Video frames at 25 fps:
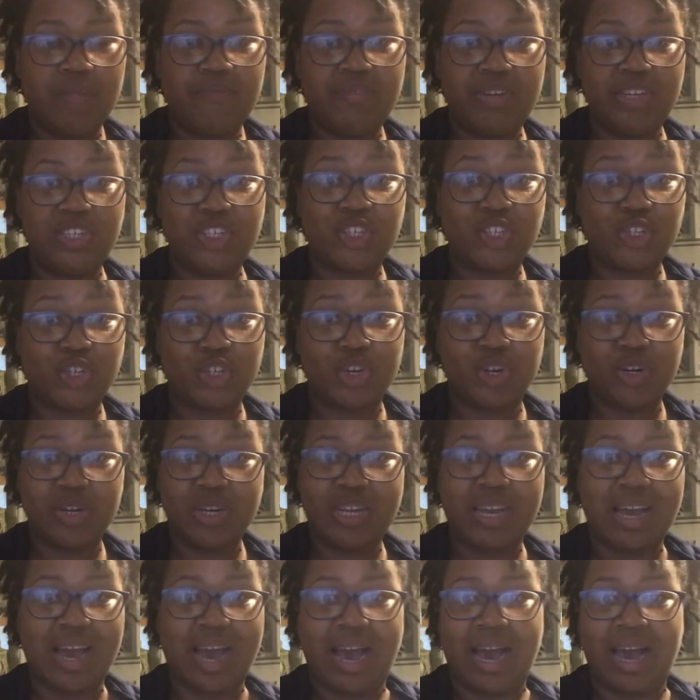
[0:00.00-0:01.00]
Visa
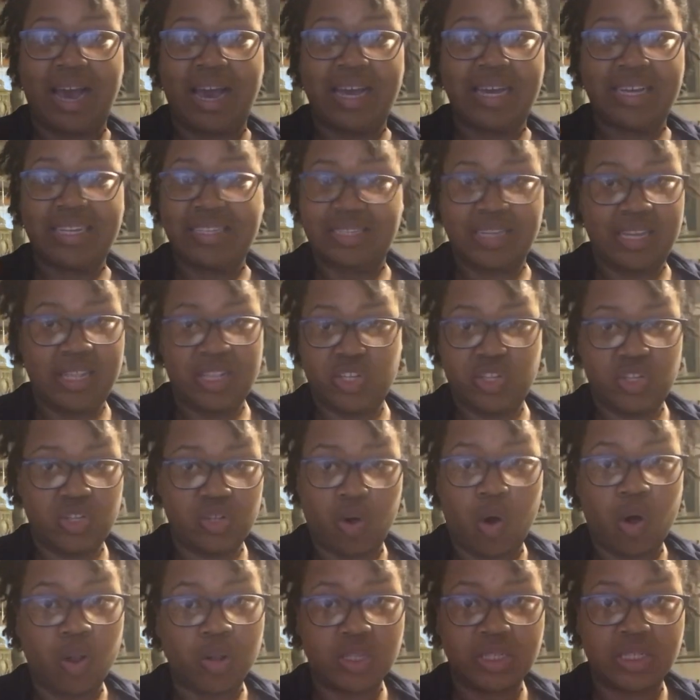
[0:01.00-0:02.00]
Journey, I say
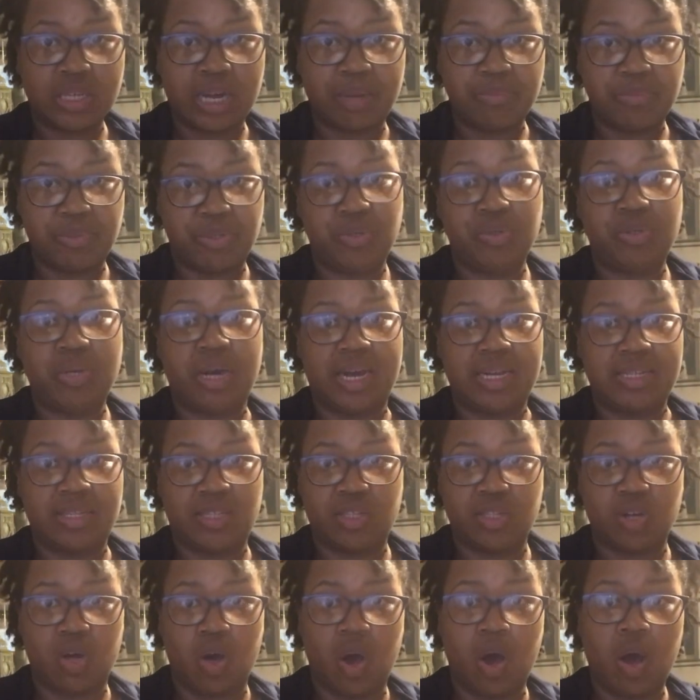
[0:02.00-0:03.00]
this all the time to you guys
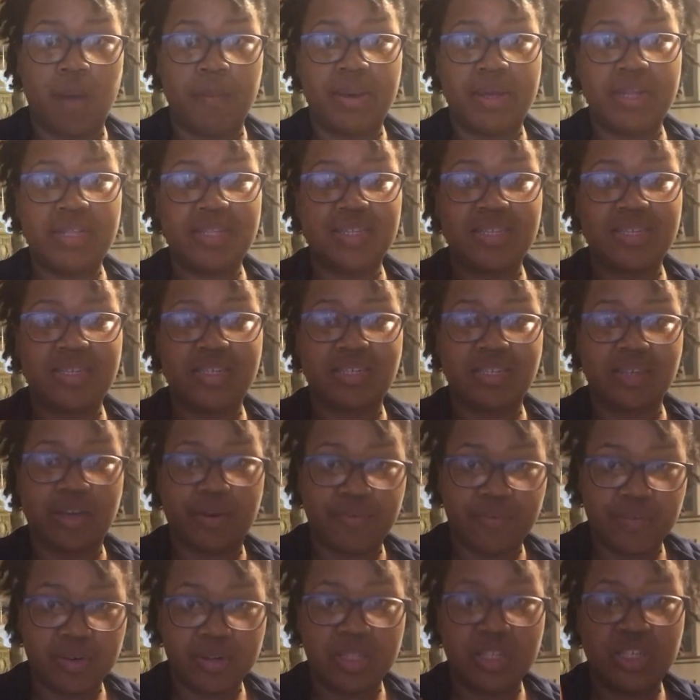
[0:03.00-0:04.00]
in the comments,
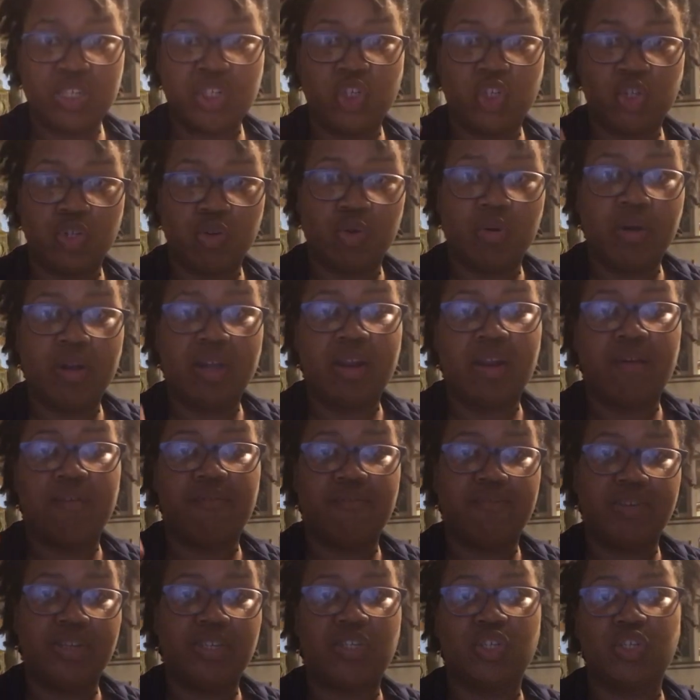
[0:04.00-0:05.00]
definitely join
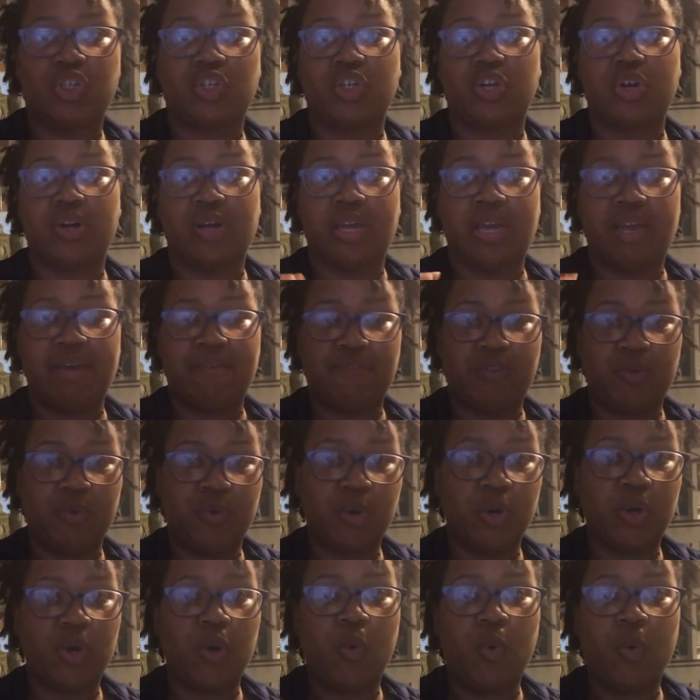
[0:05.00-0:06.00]
Visa Journey. If you
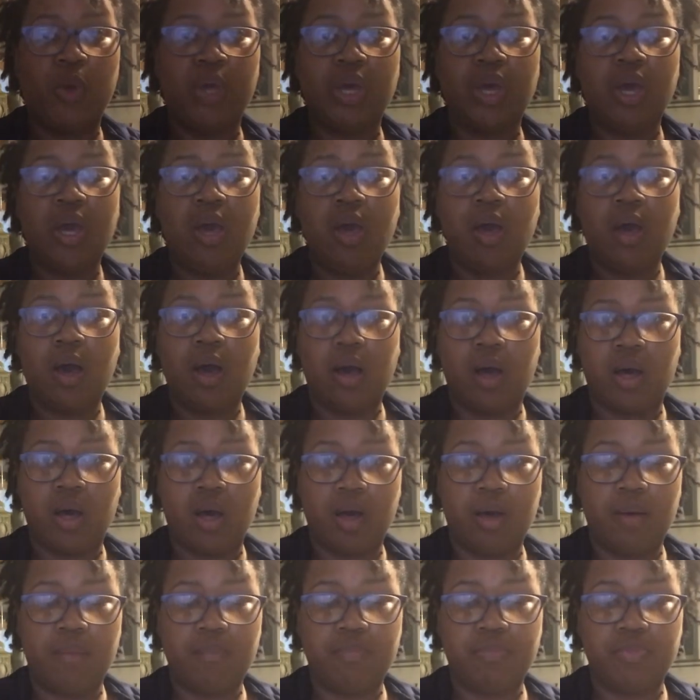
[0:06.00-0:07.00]
are going
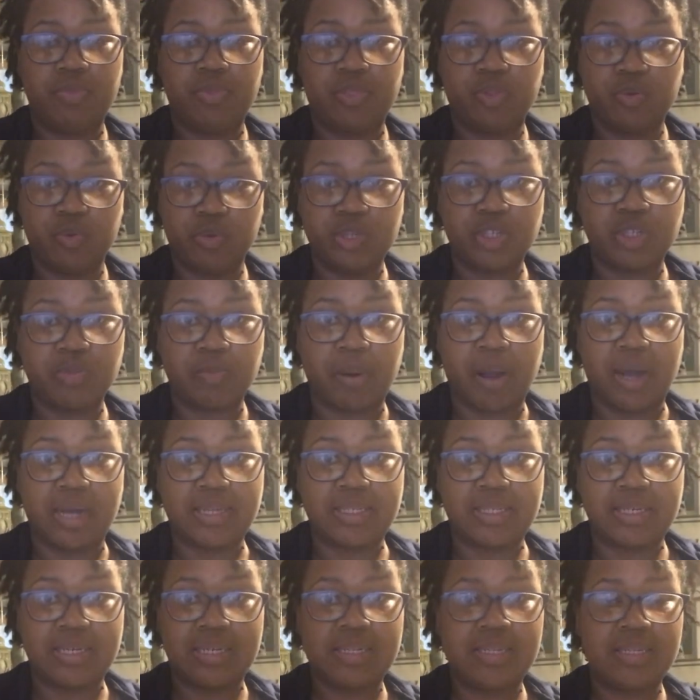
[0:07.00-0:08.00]
through this
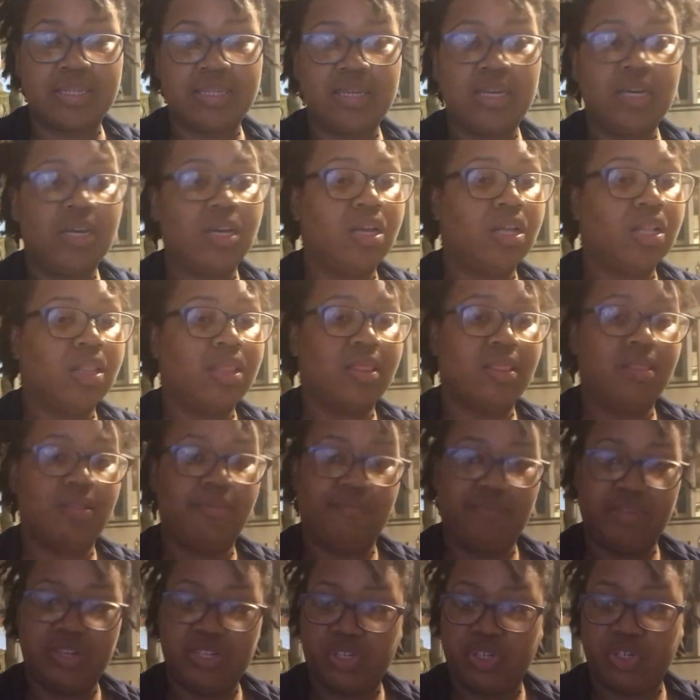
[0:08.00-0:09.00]
process,
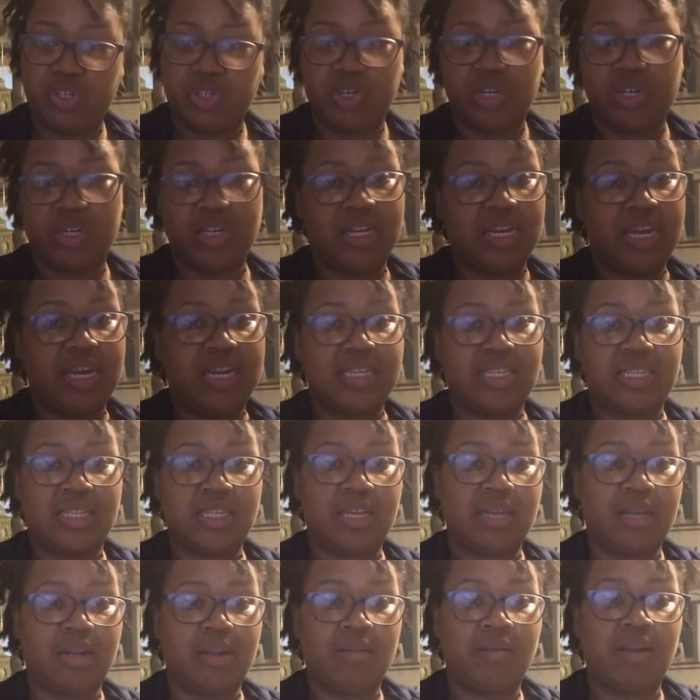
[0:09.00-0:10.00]
Visa Journey
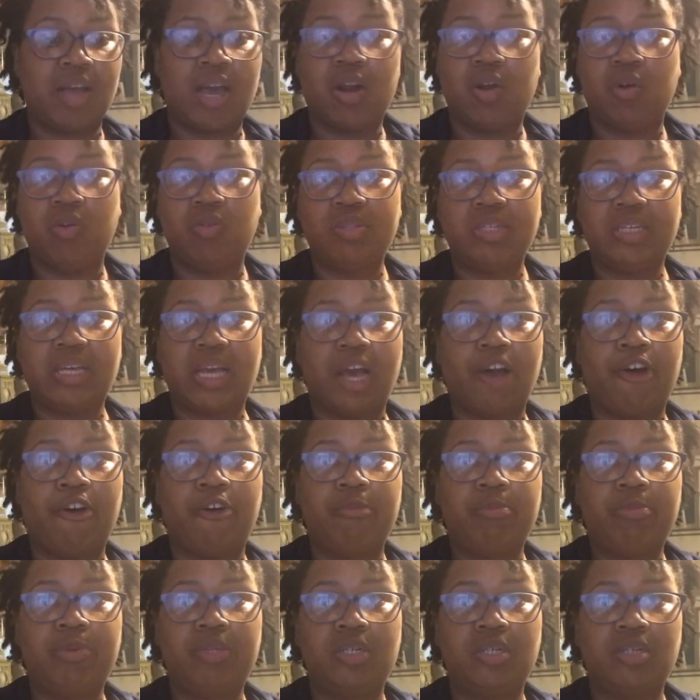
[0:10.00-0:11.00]
has not only
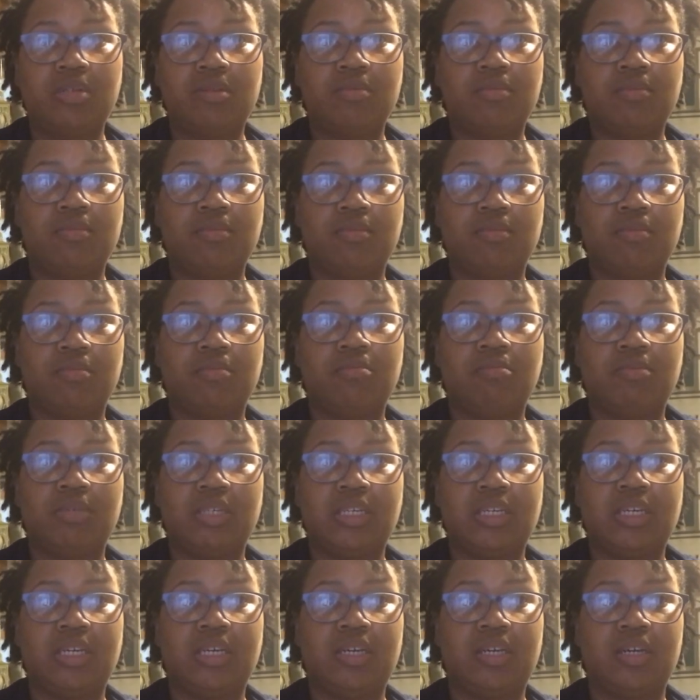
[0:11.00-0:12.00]
helped
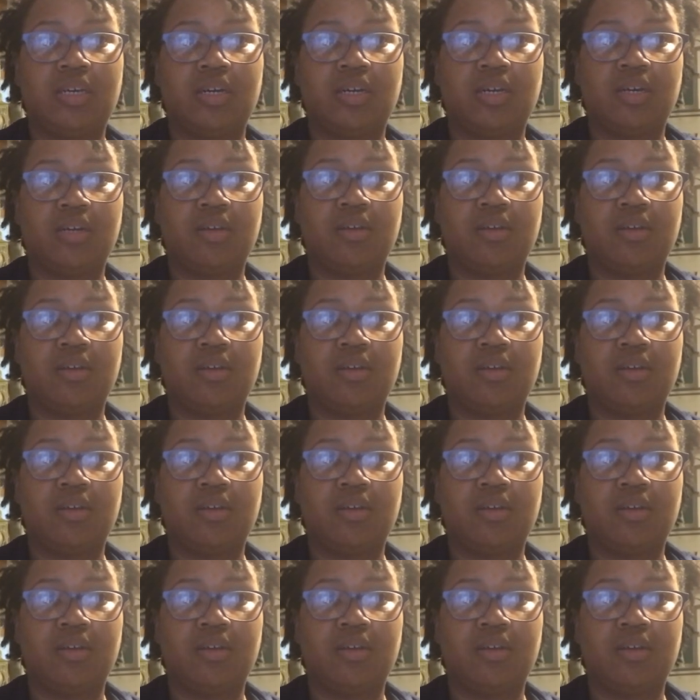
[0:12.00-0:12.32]
me